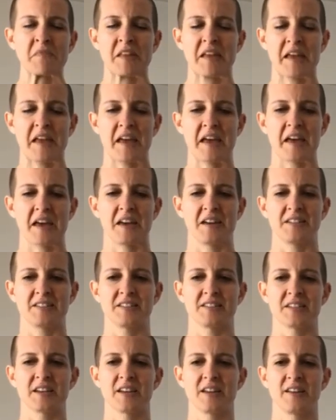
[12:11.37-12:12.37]

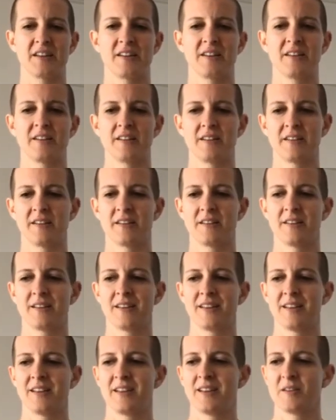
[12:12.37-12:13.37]
and
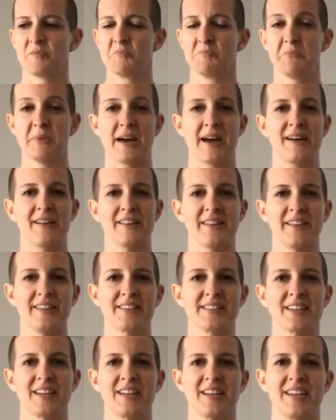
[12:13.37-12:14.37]

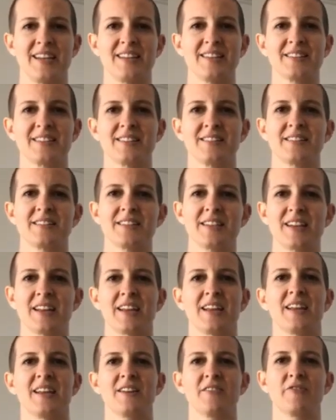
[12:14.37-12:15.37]
balance and ease in
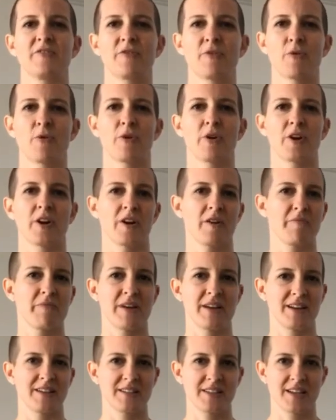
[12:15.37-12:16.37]
sitting for
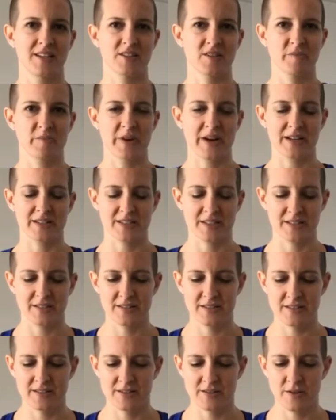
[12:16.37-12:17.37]
meditation
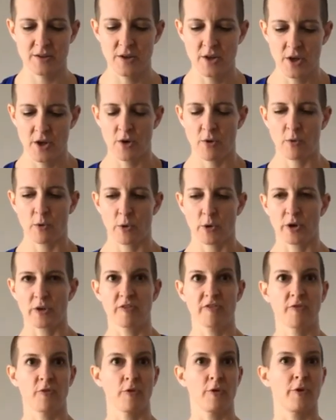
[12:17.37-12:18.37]
practice,
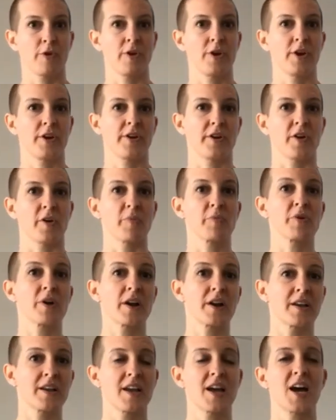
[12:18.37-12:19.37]
or for your
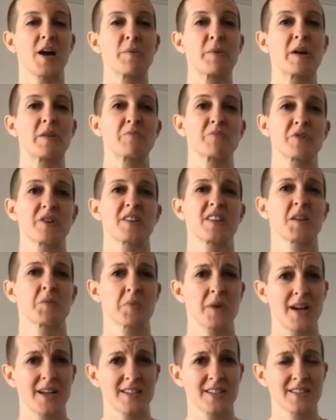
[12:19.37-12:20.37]
pranayama and breathing
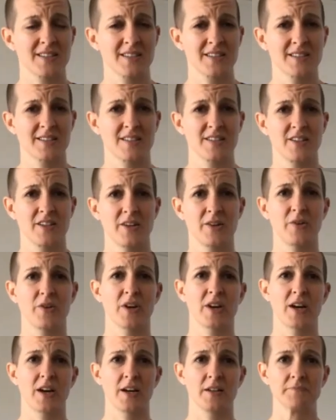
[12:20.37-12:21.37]
practices in
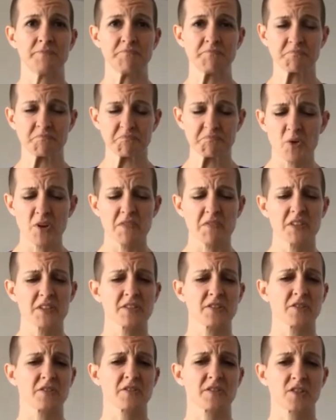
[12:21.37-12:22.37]
yoga, even
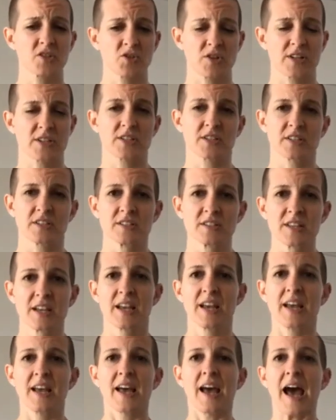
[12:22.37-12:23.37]
certain stretches.
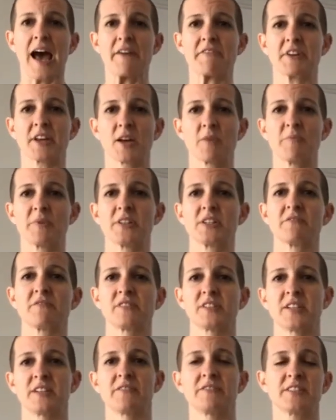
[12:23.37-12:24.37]
Having a bit
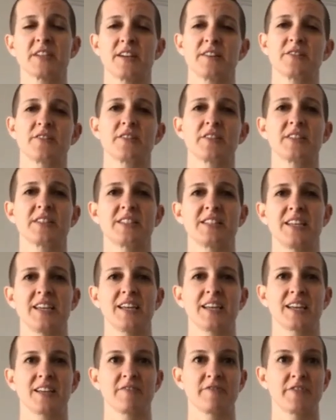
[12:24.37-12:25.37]
of lift under the
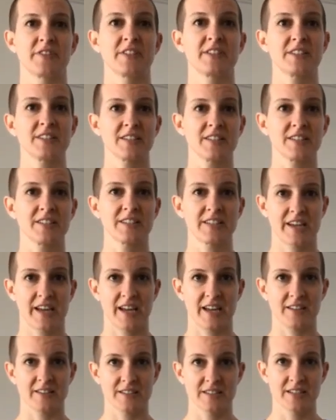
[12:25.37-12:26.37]
seat can
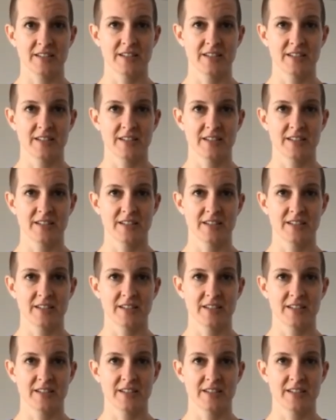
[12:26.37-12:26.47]
facilitate